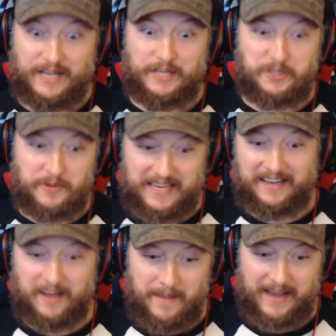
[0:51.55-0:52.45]
so he
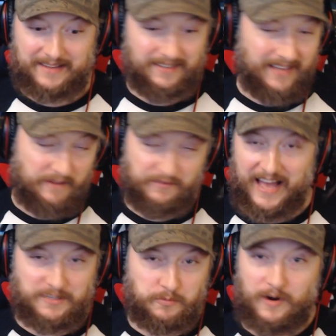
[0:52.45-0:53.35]
can come back to life.
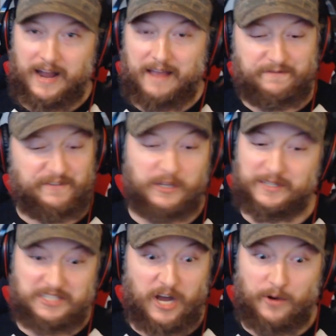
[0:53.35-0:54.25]
That's where I feel
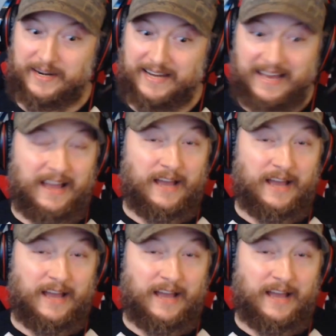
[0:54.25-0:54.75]
it's going.